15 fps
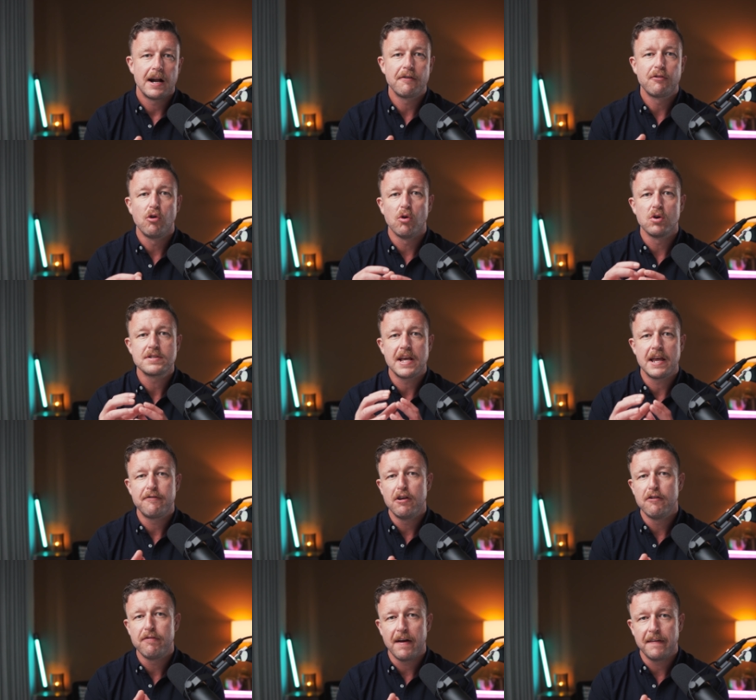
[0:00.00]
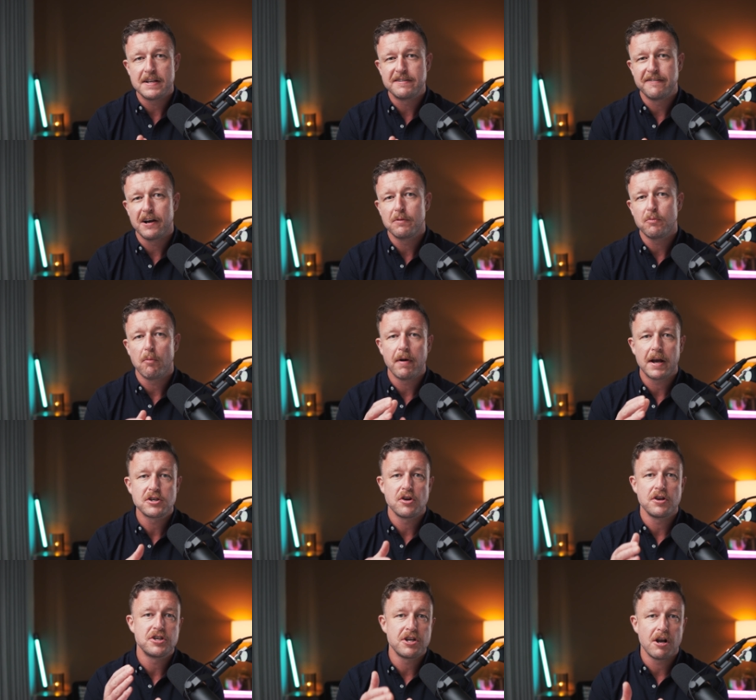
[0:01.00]
And of course, if you found this valuable, make
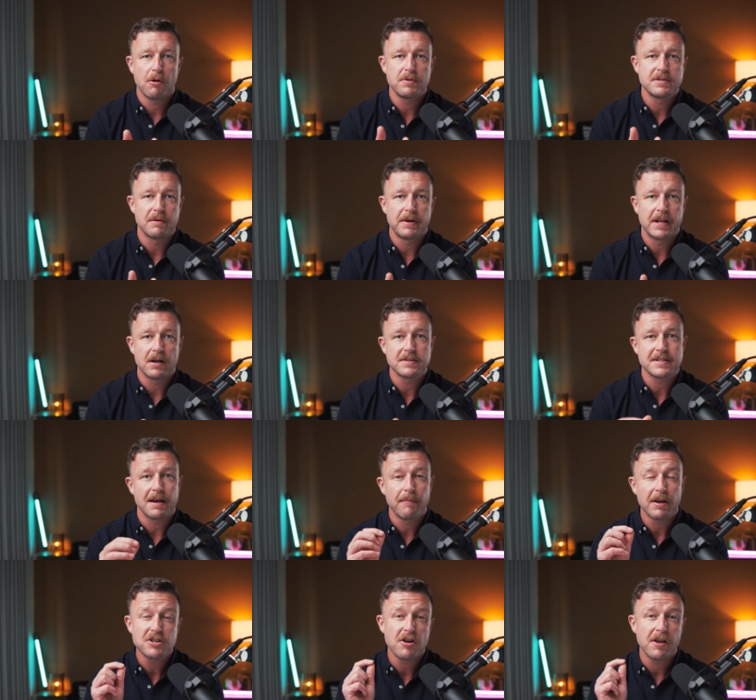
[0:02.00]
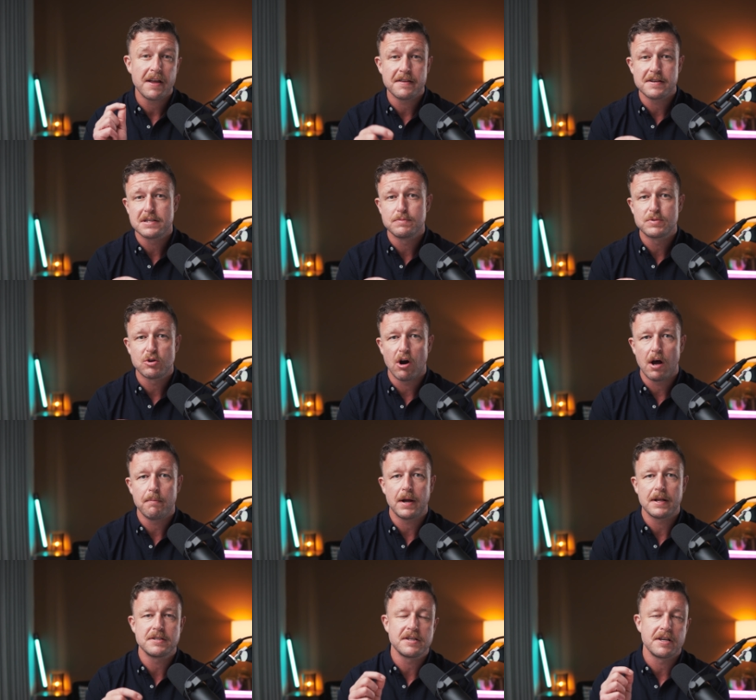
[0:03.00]
sure you share it with somebody else and make sure you hit the subscribe
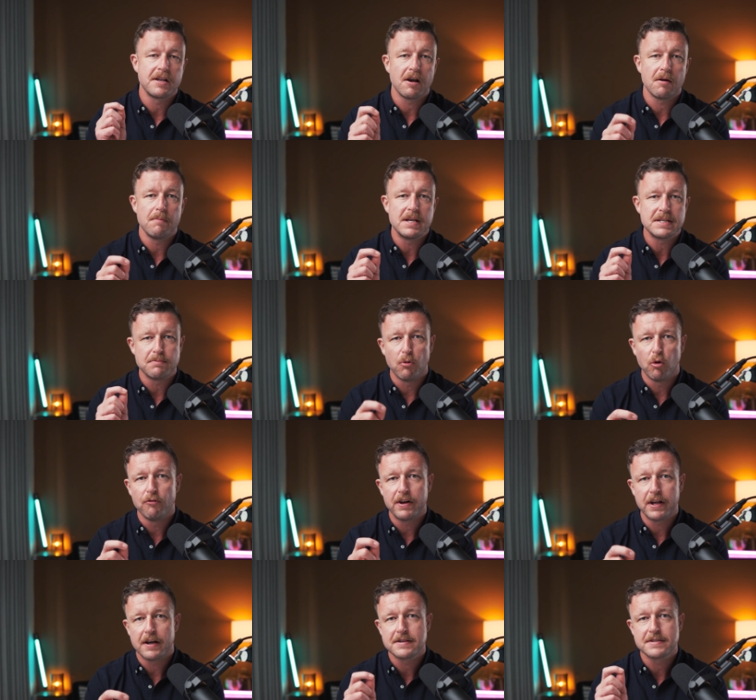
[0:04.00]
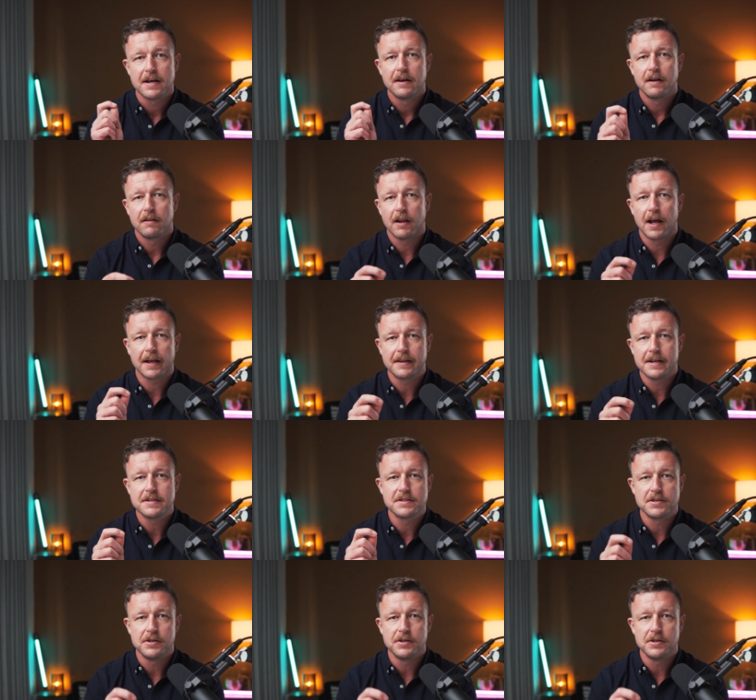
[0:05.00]
button so you don't miss more videos like this